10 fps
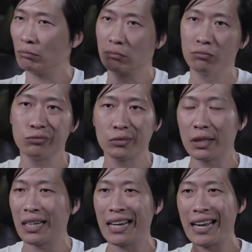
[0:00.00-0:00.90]
you
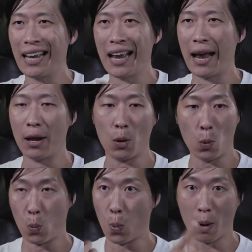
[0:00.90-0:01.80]
can't just clump
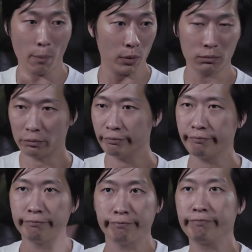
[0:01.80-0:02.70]
one person
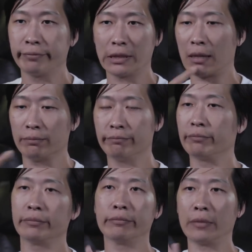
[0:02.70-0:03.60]

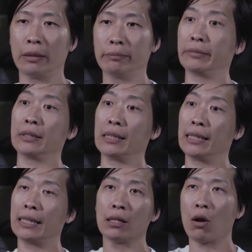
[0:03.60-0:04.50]
and just stereotype
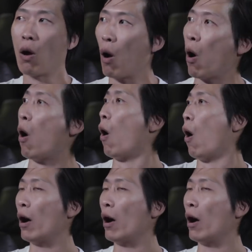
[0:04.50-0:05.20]
everybody as like